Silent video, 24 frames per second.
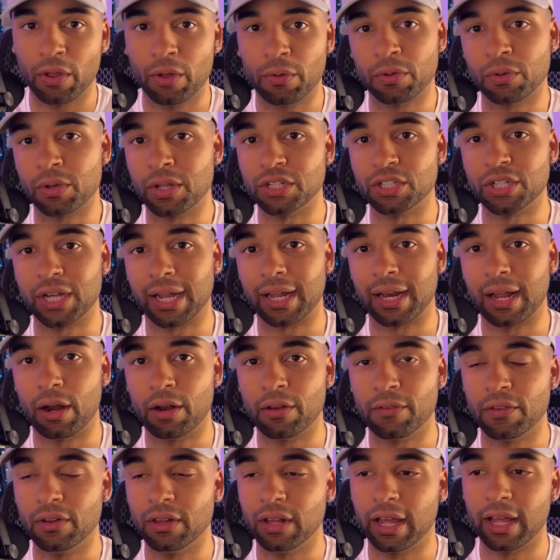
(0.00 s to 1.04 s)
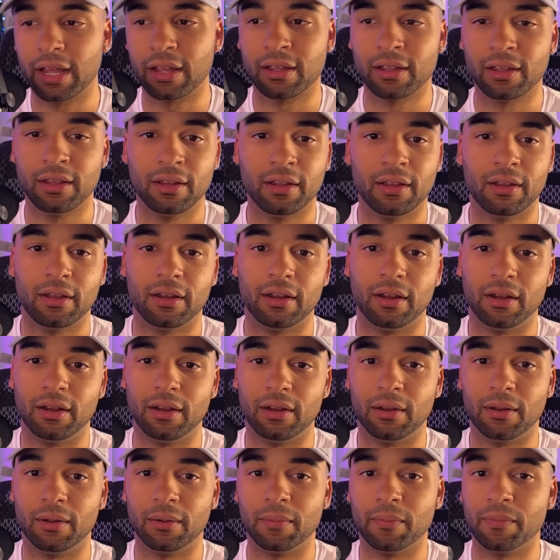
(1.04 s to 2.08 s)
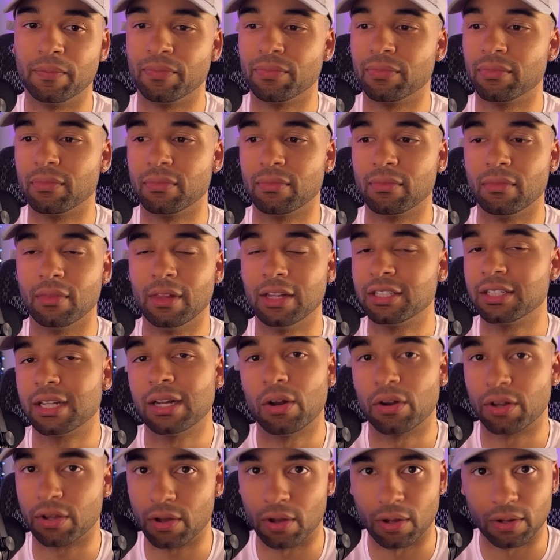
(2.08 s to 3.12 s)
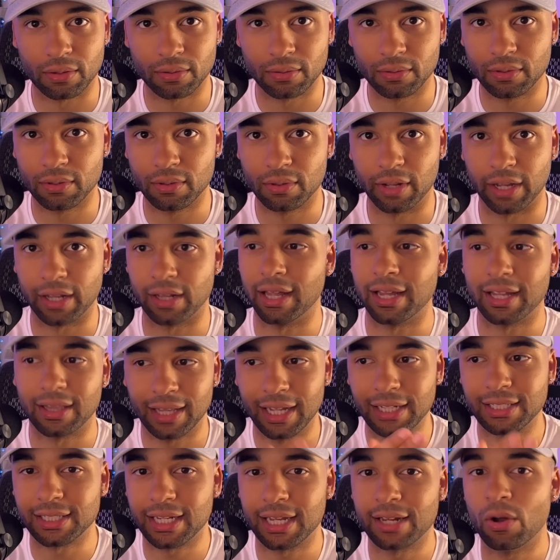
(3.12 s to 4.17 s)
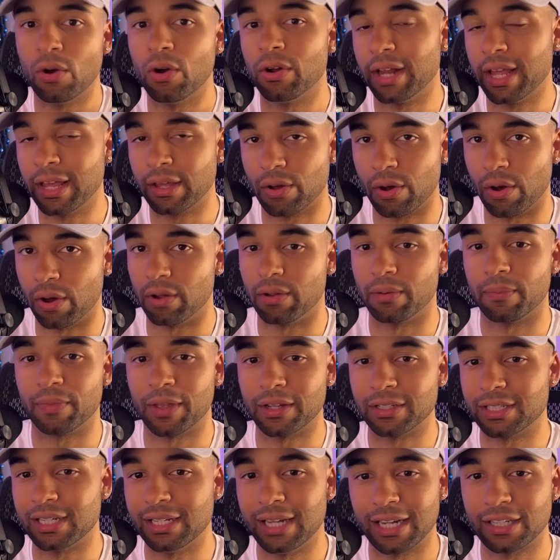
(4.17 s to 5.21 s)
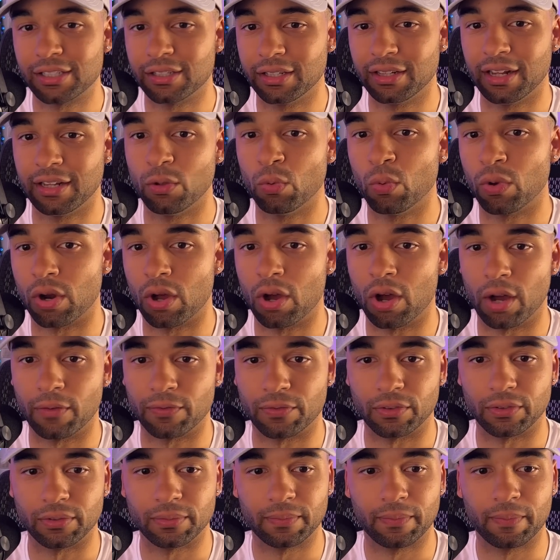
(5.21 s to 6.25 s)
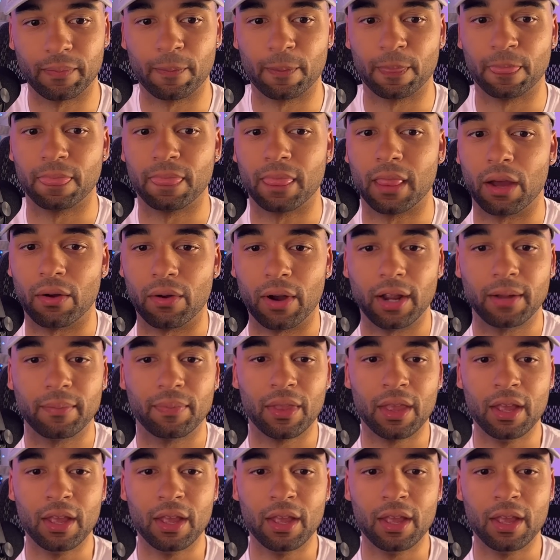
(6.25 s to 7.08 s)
You can check it out if you'd like. Let's get on a call. Like let's get on a call. That's the next thing that you want to offer. All right.